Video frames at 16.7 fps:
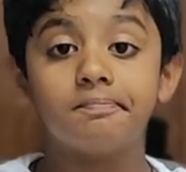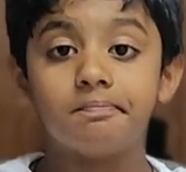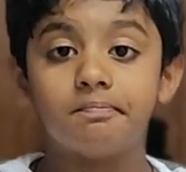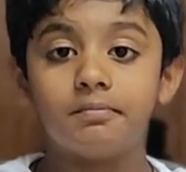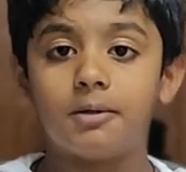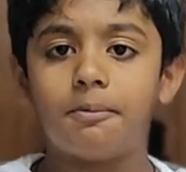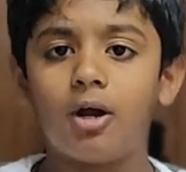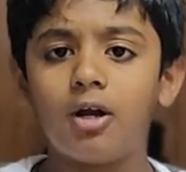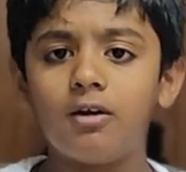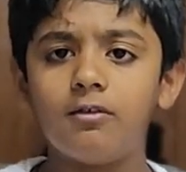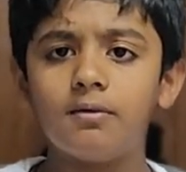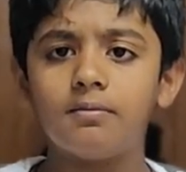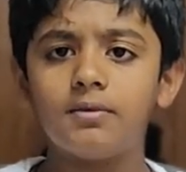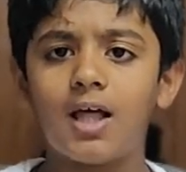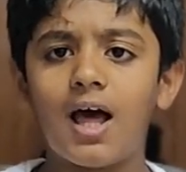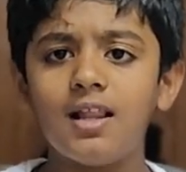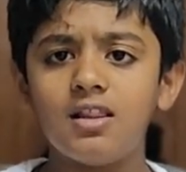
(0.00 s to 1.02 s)
But apart from
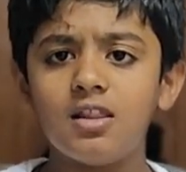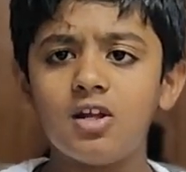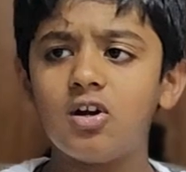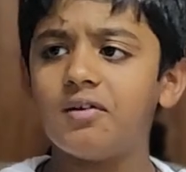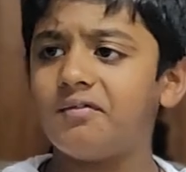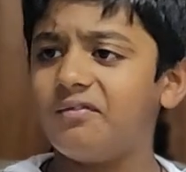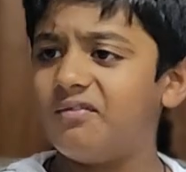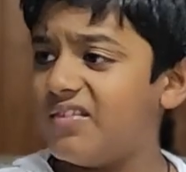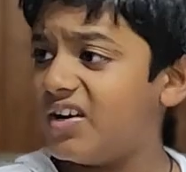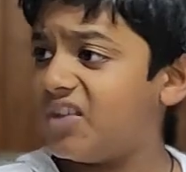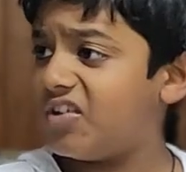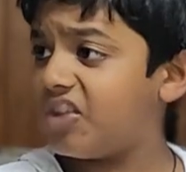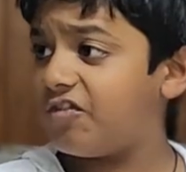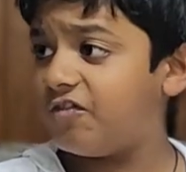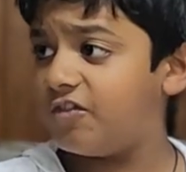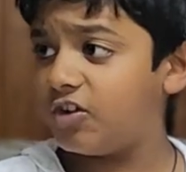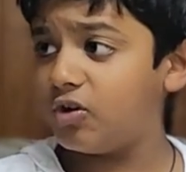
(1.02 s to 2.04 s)
that, there are
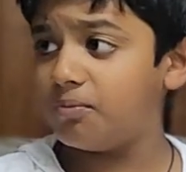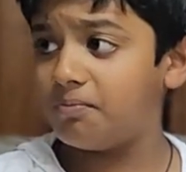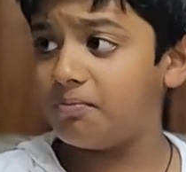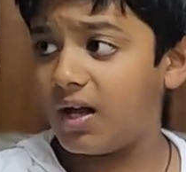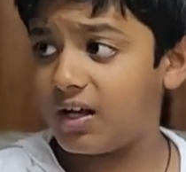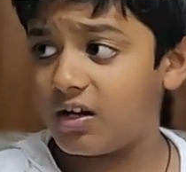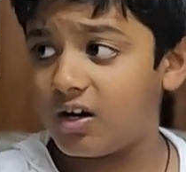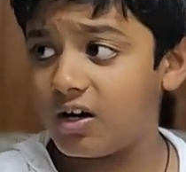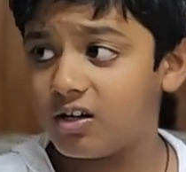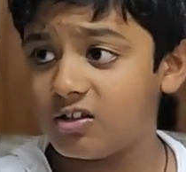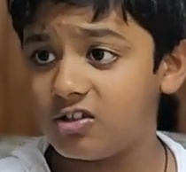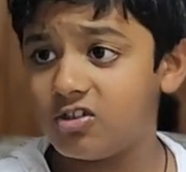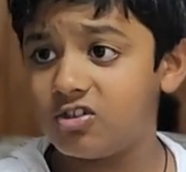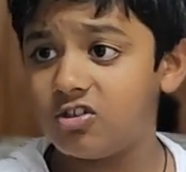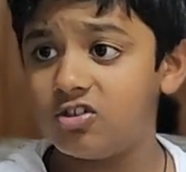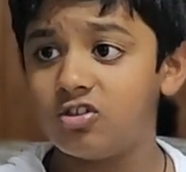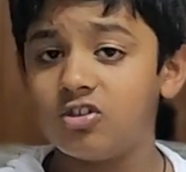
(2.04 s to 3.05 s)
very few
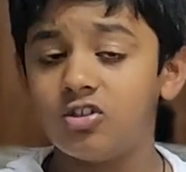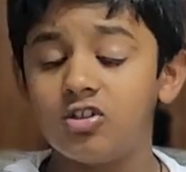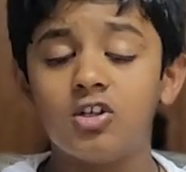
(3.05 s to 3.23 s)
Megas.